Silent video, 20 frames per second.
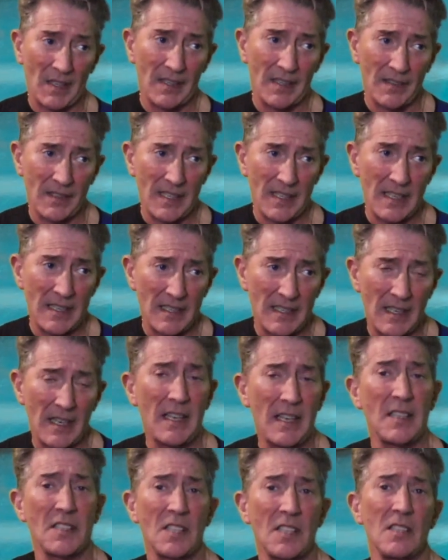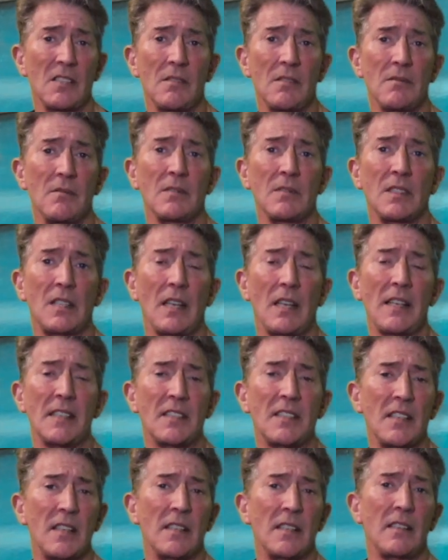the
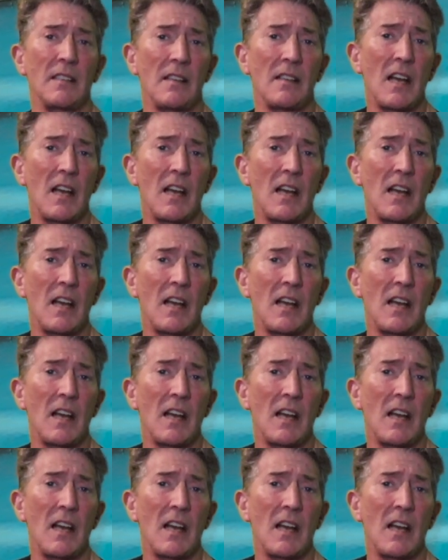intergalactic